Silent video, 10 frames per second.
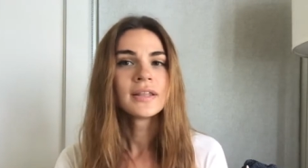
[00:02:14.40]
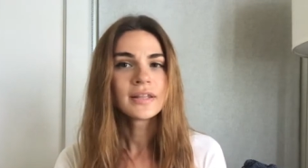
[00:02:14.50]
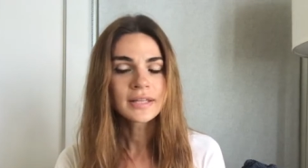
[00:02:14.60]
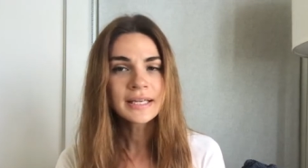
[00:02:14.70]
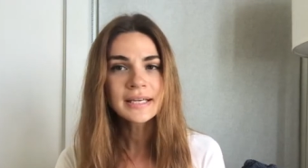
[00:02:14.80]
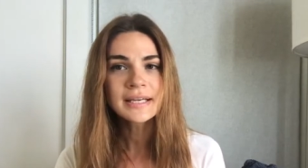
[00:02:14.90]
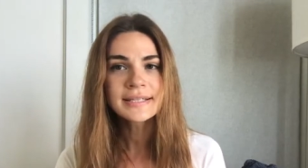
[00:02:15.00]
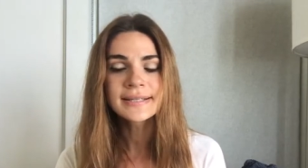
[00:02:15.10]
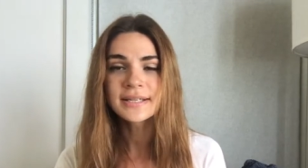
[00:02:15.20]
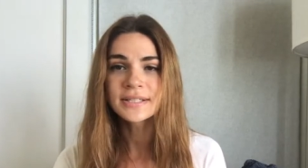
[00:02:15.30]
The thing
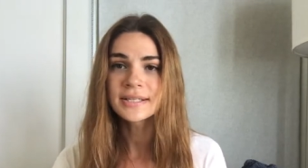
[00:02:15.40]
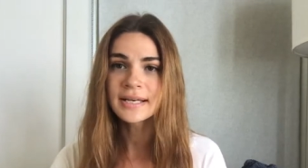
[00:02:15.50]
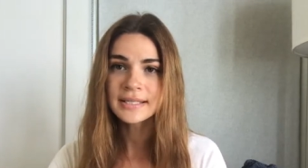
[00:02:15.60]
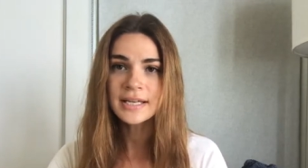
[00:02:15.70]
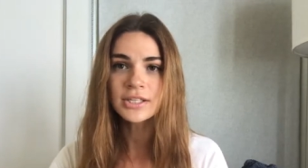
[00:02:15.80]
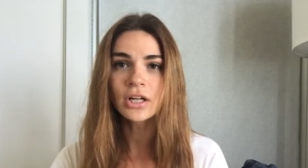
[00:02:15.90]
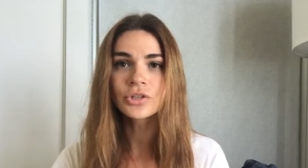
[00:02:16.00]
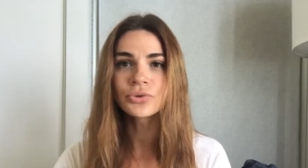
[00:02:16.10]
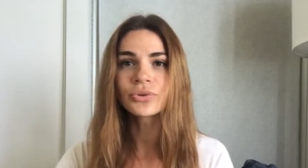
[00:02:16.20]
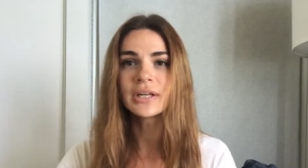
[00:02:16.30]
is that, as I
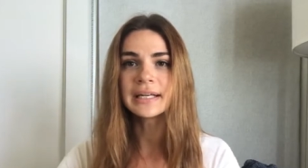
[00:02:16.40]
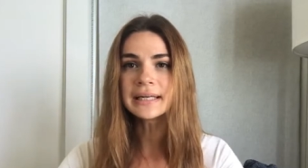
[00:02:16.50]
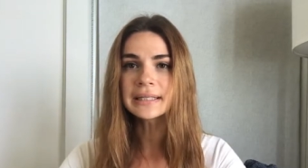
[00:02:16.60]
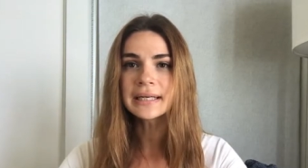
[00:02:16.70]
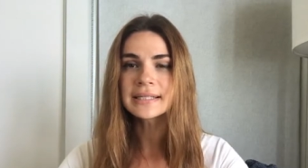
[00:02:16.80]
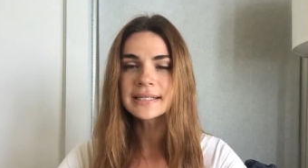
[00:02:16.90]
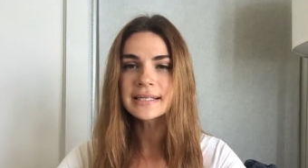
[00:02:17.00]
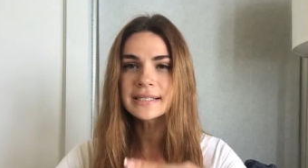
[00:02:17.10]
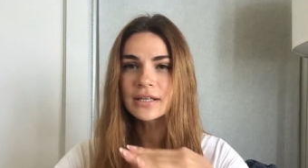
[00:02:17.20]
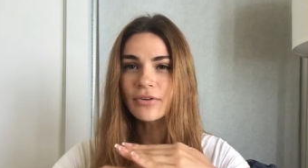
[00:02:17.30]
told you, the nail
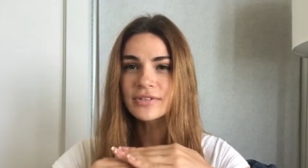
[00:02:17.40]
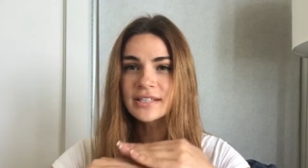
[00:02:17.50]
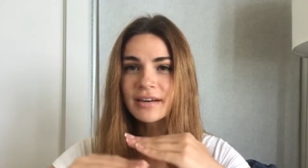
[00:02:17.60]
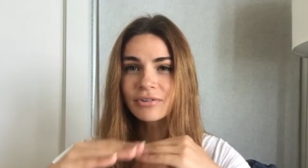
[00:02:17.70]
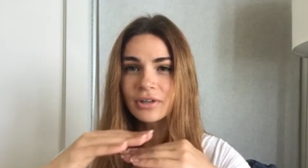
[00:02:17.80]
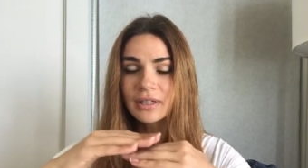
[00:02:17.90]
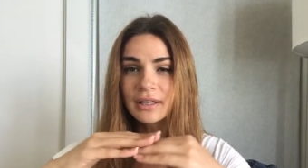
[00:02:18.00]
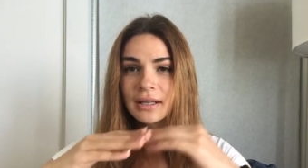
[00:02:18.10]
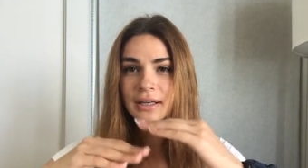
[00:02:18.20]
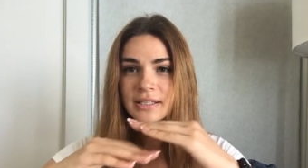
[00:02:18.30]
consists of
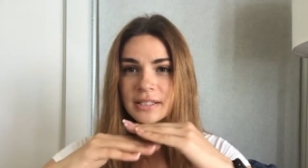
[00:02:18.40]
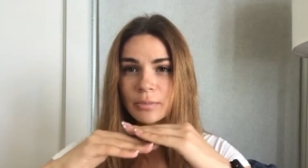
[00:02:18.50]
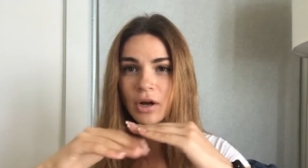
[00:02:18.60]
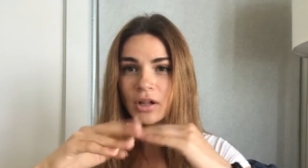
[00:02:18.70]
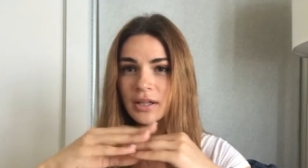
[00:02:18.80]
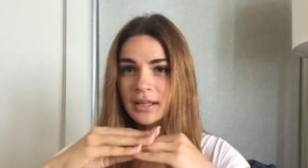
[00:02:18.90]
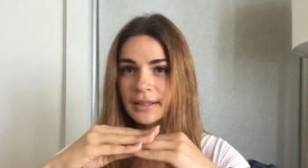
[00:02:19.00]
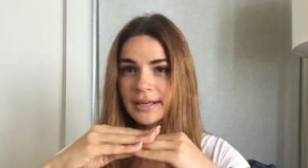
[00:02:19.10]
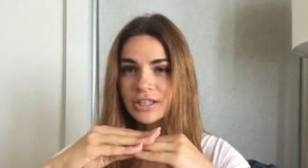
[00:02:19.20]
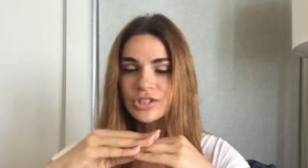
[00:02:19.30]
several small
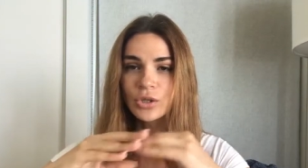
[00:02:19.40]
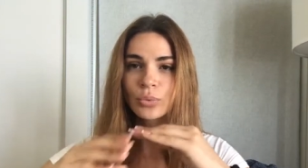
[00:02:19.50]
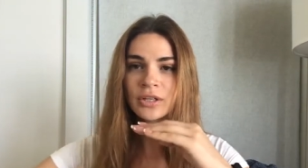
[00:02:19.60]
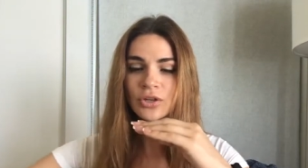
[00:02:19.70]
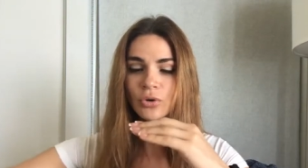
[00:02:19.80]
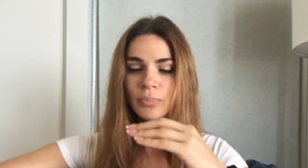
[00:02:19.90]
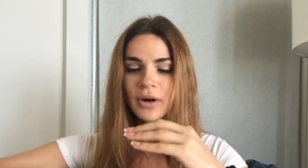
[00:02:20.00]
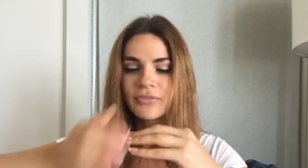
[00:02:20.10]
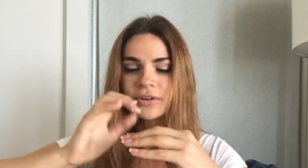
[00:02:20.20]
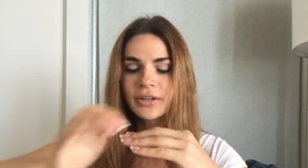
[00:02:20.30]
layers. So when you're
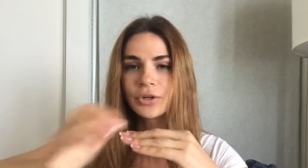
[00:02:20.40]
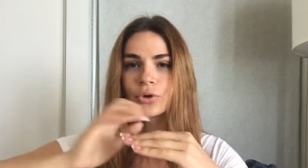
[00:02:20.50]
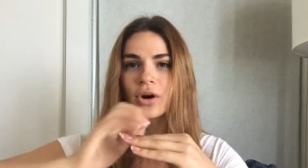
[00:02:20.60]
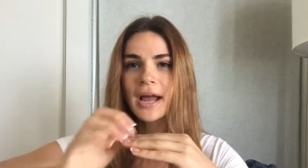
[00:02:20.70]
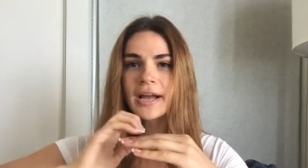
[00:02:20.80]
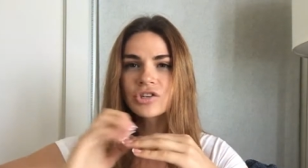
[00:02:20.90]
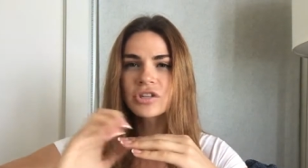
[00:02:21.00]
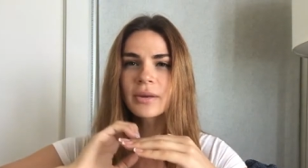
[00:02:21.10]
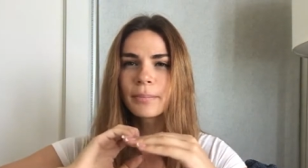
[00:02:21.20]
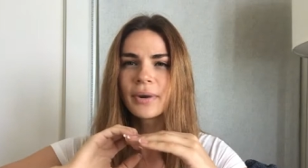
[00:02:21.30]
buffing, you're
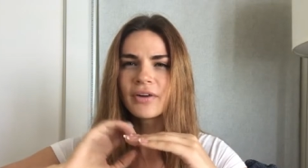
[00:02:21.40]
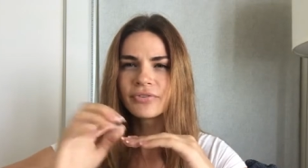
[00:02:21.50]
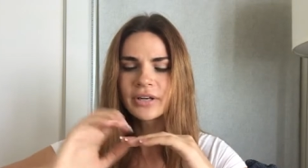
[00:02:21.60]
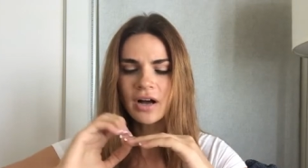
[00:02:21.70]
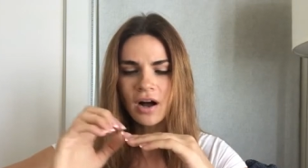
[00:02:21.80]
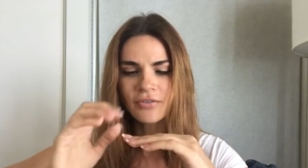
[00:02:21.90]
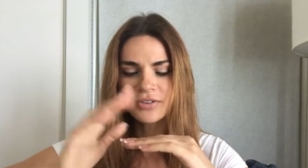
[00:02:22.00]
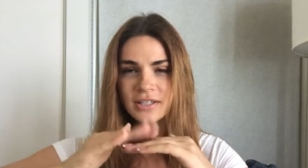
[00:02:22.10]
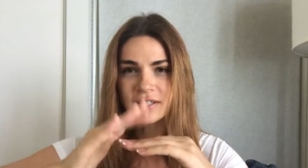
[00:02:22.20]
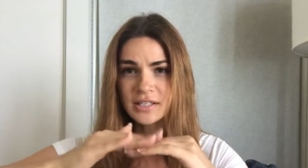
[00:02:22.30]
actually buffing off
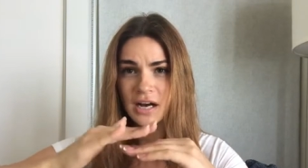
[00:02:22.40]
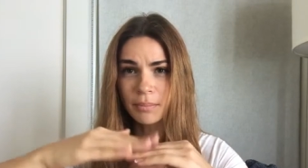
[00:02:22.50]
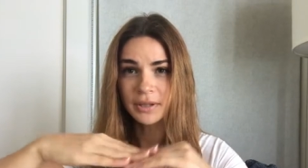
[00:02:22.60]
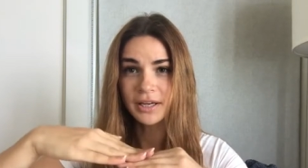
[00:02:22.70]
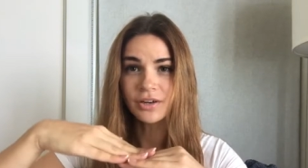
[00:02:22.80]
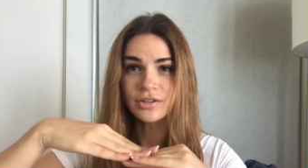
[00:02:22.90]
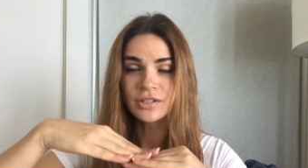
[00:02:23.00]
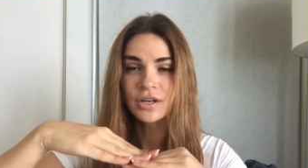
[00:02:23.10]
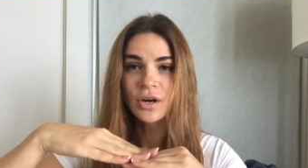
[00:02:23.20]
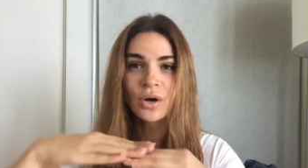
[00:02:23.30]
these top layers.